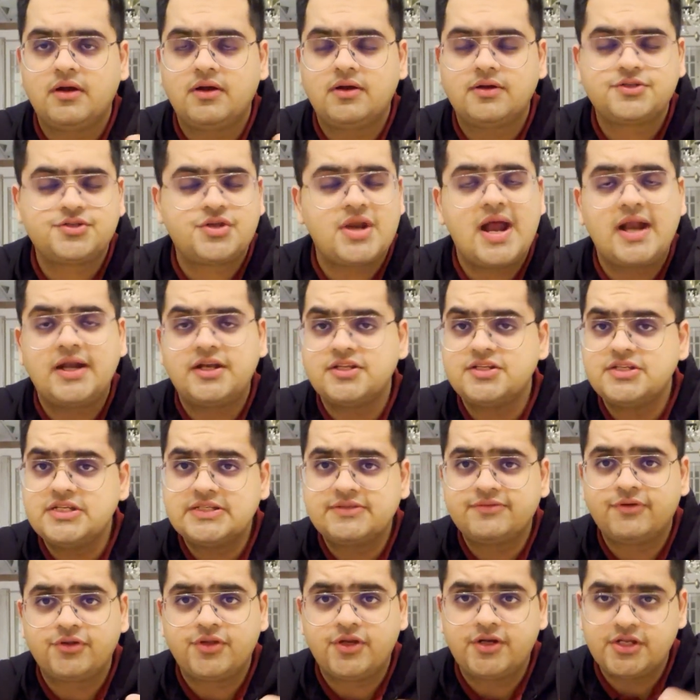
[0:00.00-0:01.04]

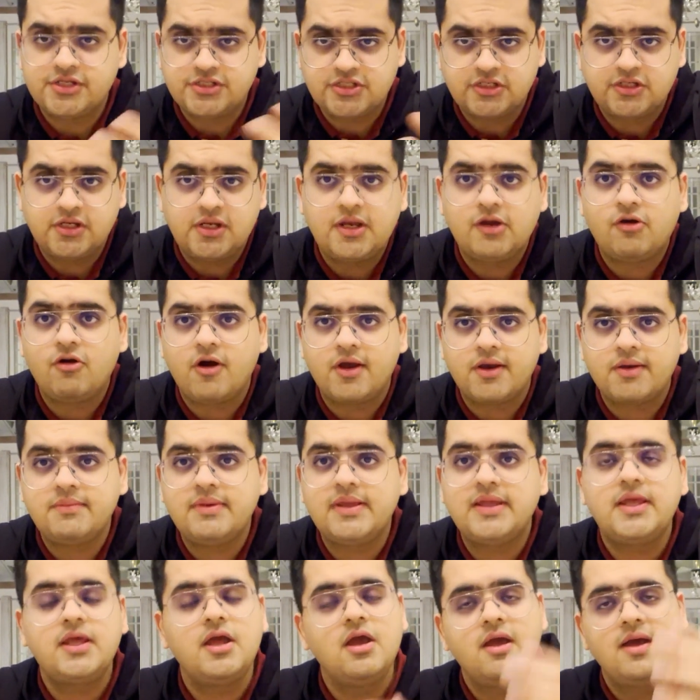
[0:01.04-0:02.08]
strategies for the digital
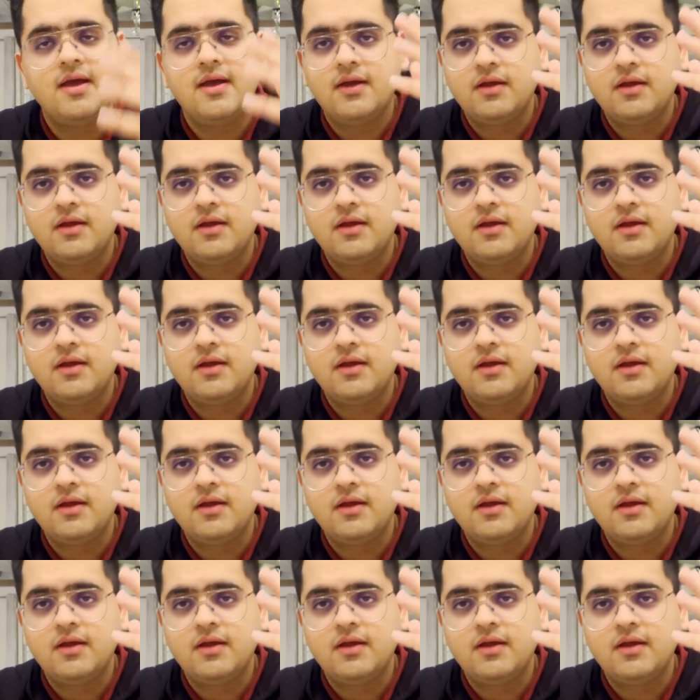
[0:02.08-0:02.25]
economy.